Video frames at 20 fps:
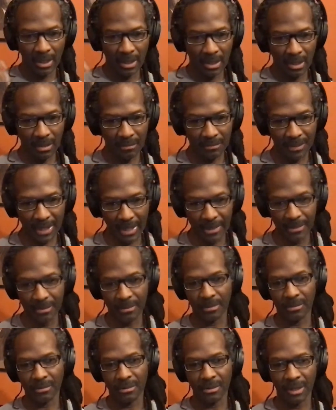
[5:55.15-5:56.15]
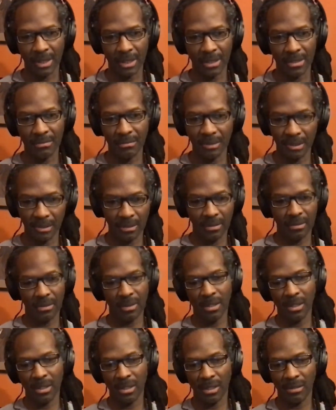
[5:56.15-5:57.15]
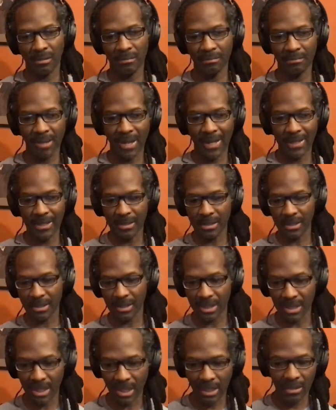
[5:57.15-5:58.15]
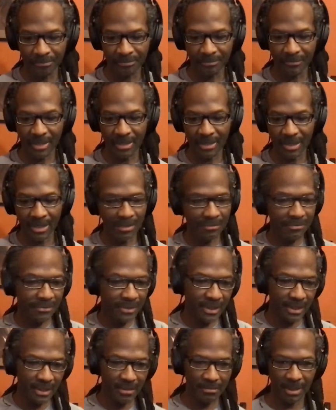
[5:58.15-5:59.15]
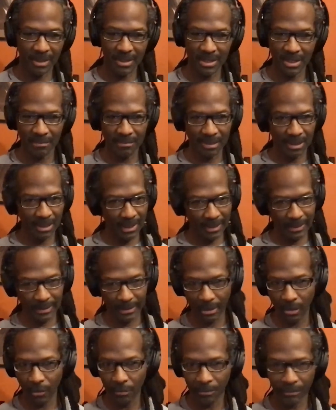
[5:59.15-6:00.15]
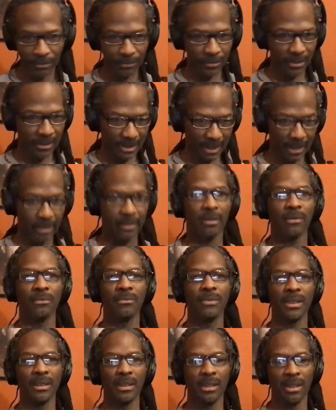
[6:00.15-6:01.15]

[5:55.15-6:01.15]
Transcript: of that neurotransmitter back into the cells. And then if we think about something like the opioids, heroin,